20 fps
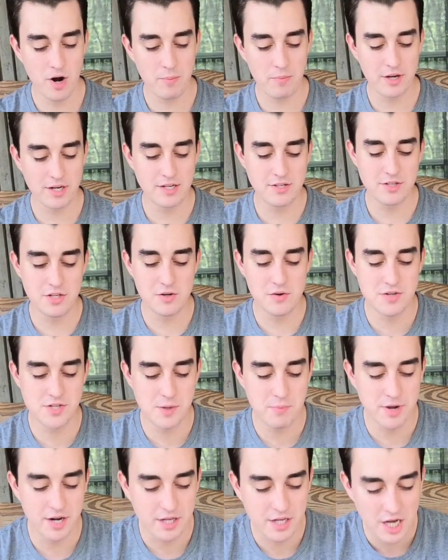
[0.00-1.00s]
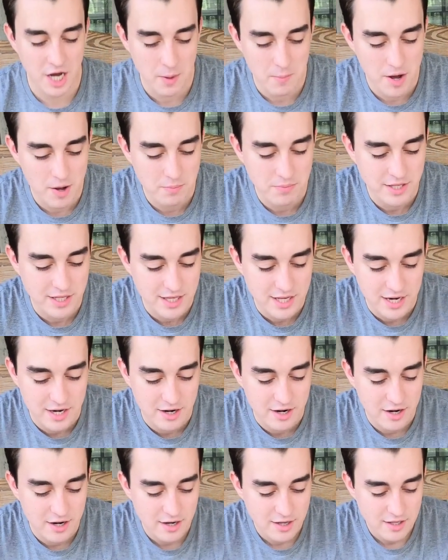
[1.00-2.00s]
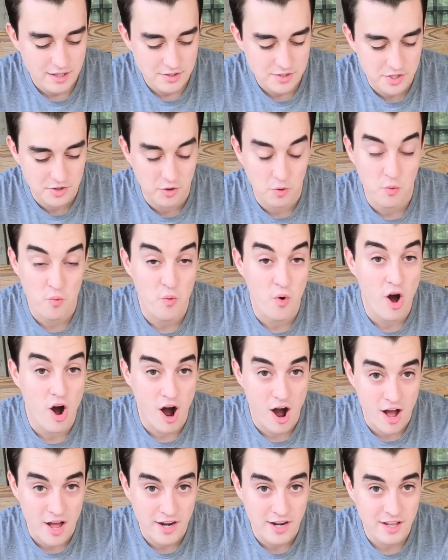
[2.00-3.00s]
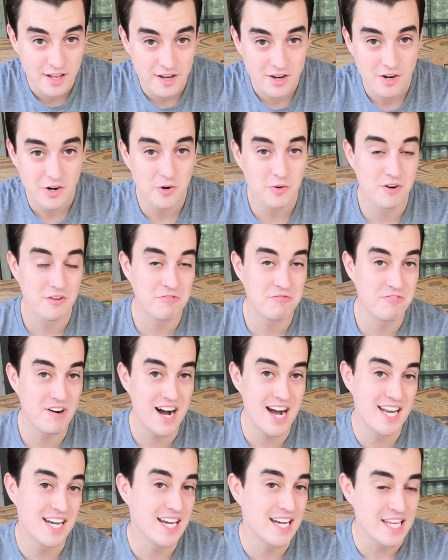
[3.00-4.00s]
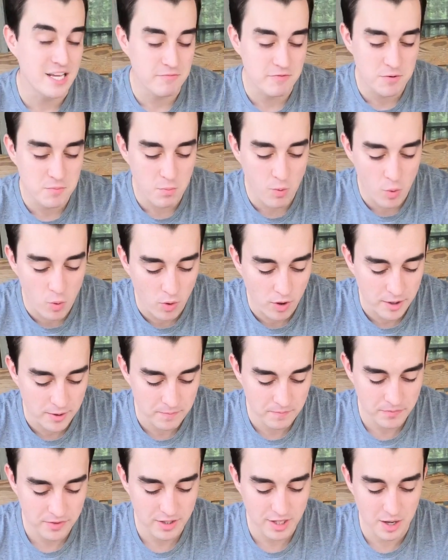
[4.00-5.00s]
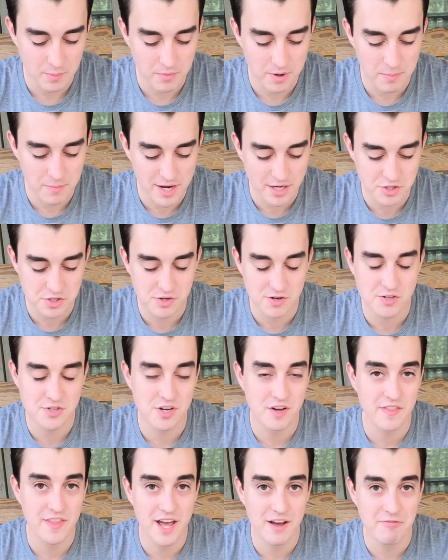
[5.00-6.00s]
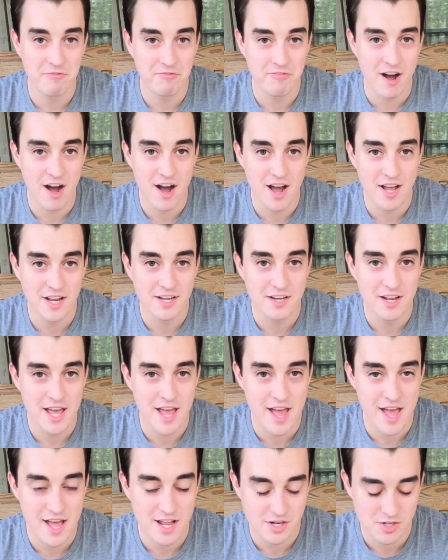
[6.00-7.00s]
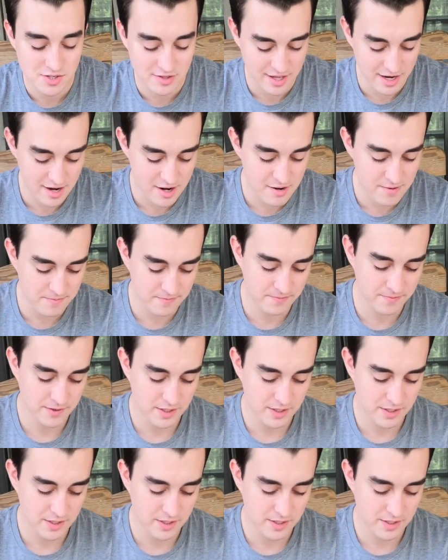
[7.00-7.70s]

what I'm going to do is I'm going to come up here to the rod, refine it even more. I'm going to make sure it's on that fine edge there.